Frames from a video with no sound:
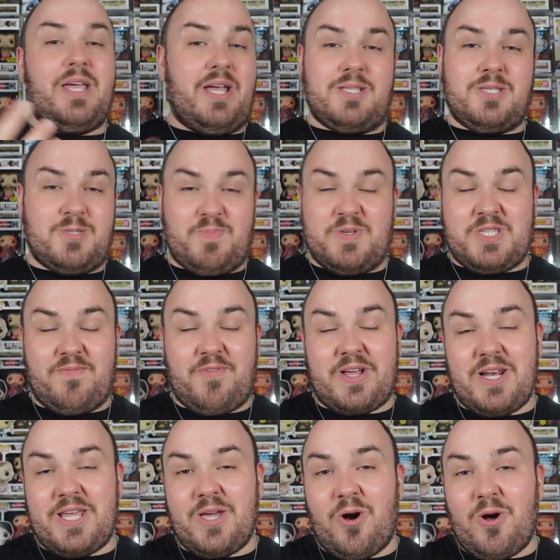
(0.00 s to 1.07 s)
and
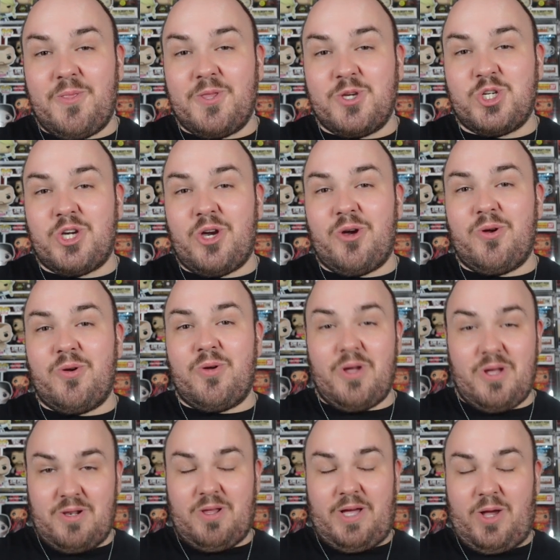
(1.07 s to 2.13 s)
specifically on the
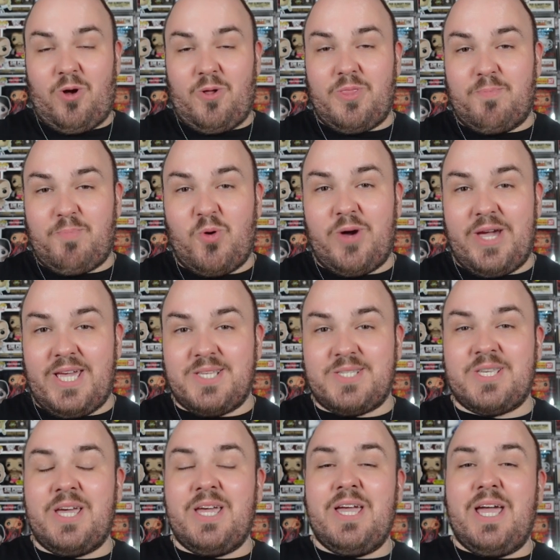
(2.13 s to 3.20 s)
show, like on The
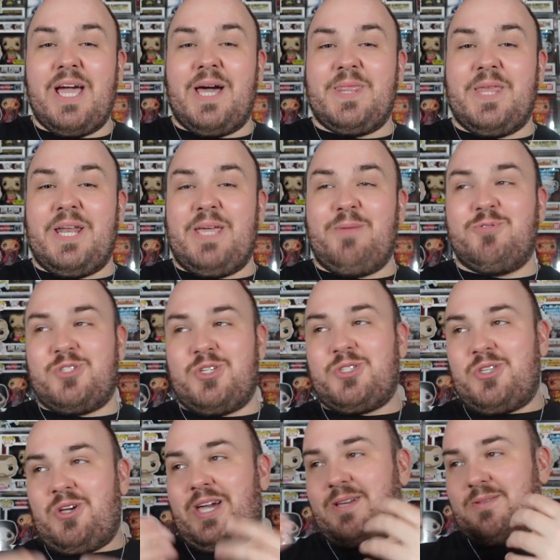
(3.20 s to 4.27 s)
Boys, and then he was
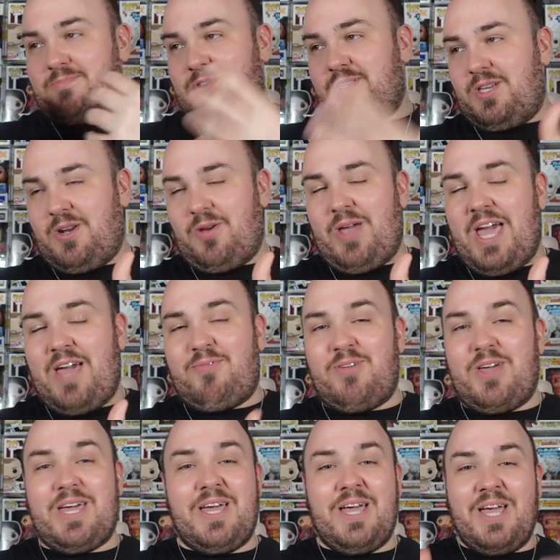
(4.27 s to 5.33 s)
just like, you know, F
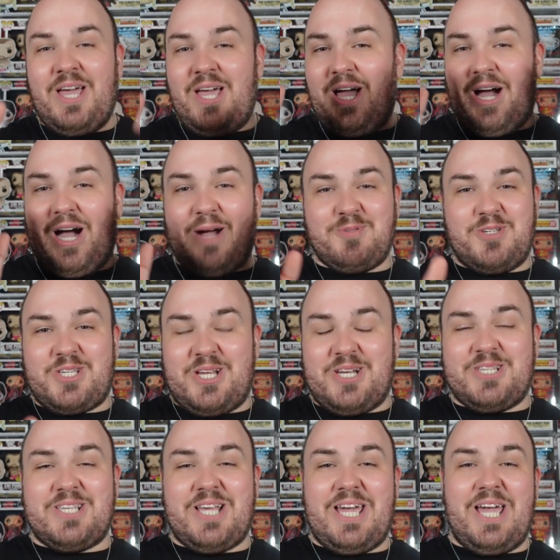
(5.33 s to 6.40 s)
it. I'm just going
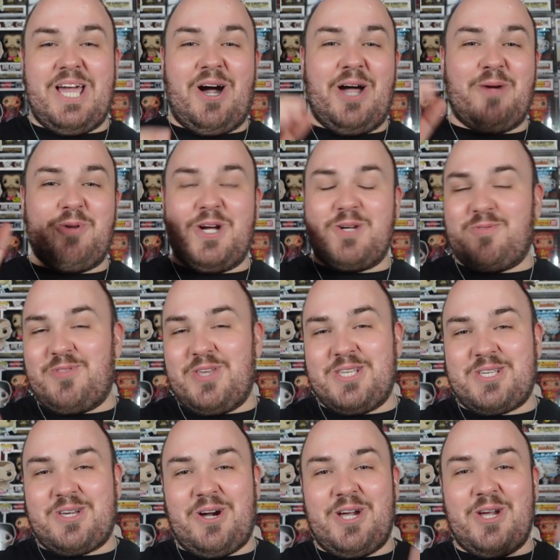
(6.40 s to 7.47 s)
to say it. I worked with
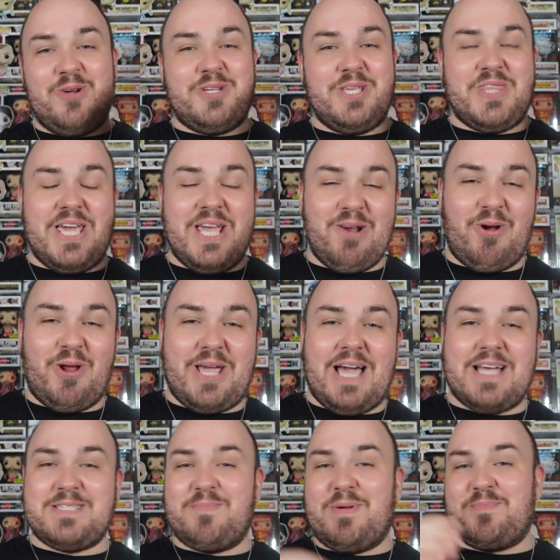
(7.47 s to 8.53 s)
this guy who did the
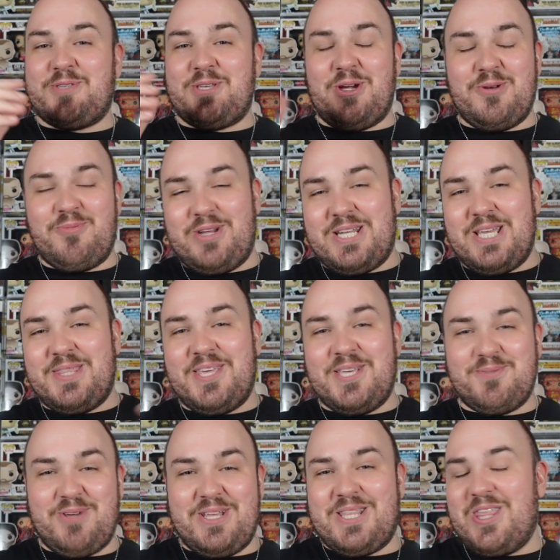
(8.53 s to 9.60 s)
Herogasm episode. We did
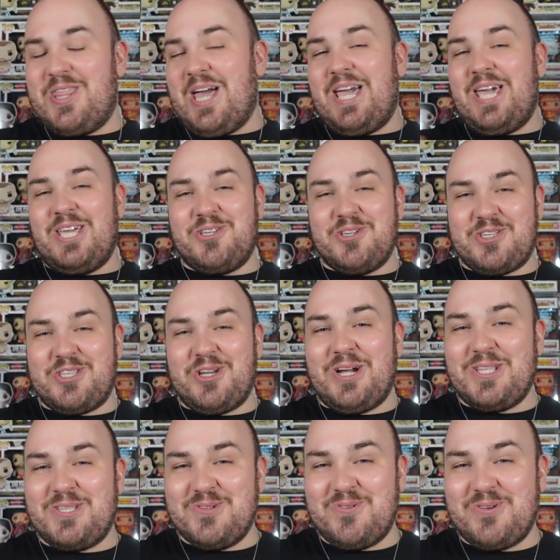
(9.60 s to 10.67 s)
this, we did that. He just
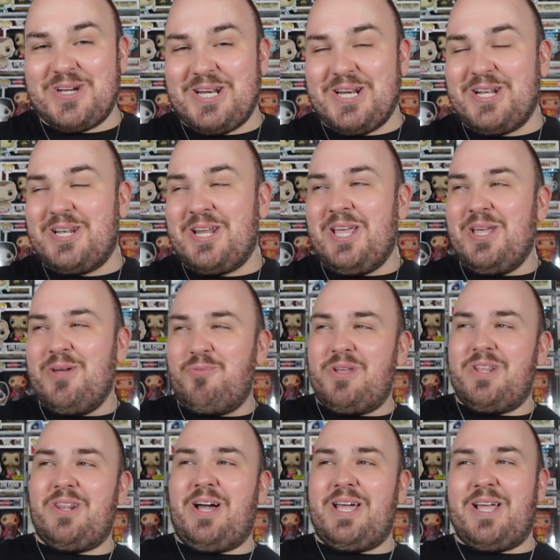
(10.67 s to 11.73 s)
started talking, and
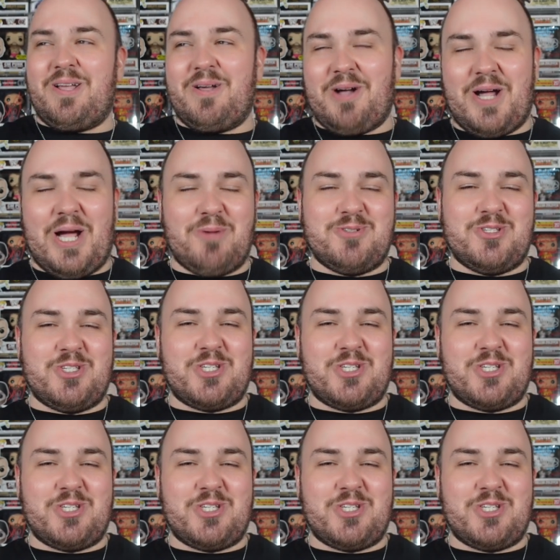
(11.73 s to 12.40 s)
we like, I was